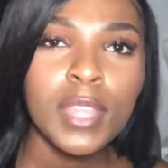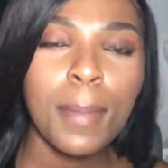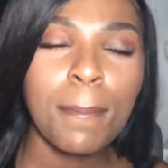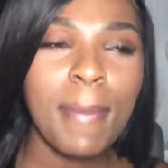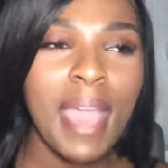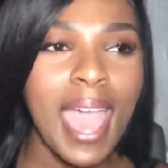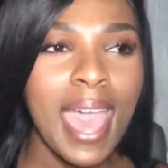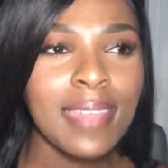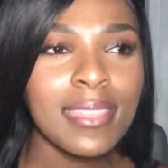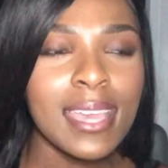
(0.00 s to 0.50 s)

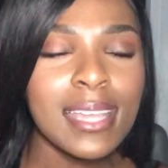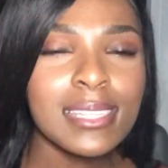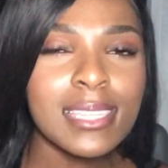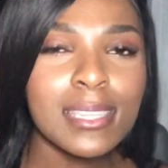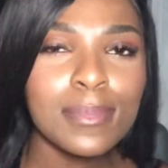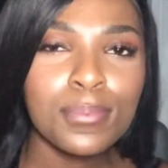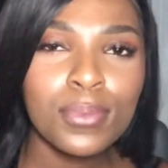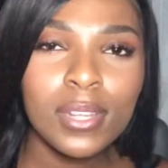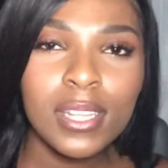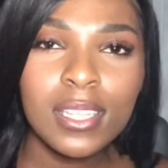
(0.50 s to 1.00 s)
Math I
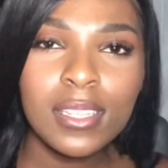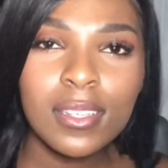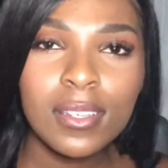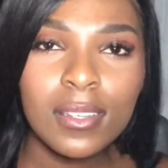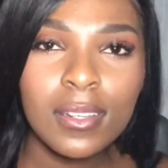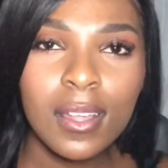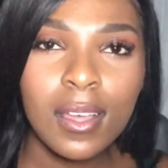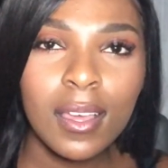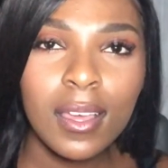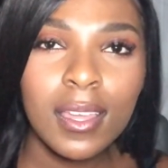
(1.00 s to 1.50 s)
did pretty
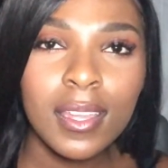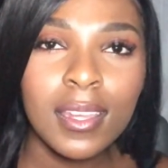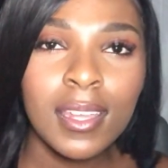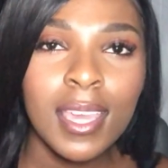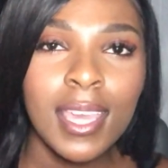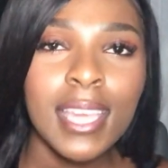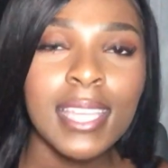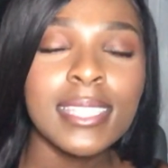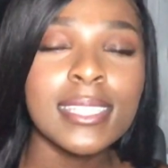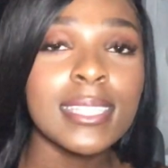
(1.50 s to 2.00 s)
good on.
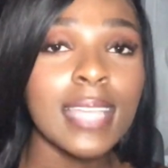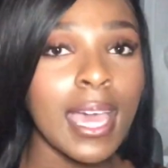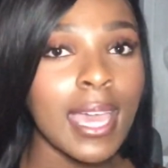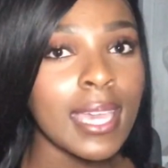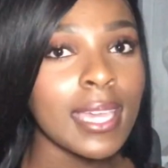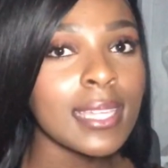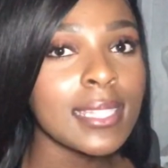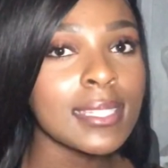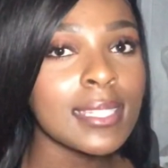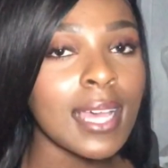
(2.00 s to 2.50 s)

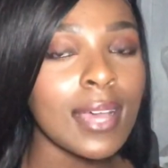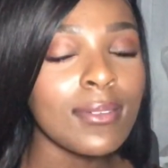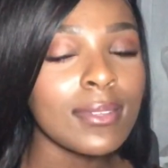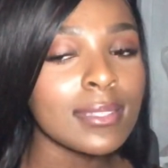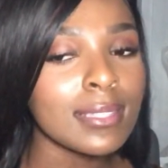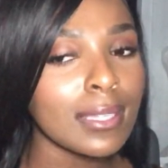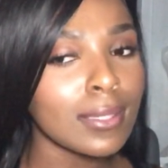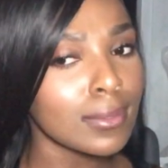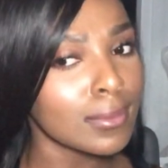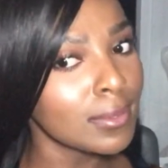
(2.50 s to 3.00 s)
Science I was
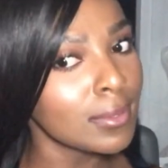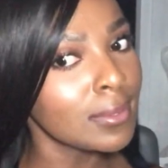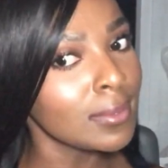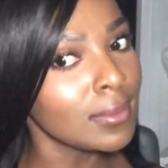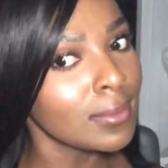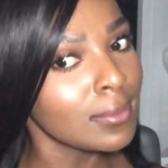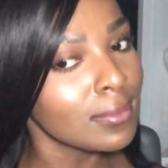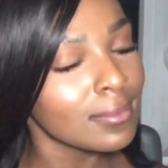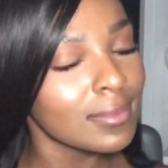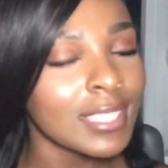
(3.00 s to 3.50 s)
like,
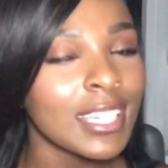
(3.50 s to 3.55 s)
ooh.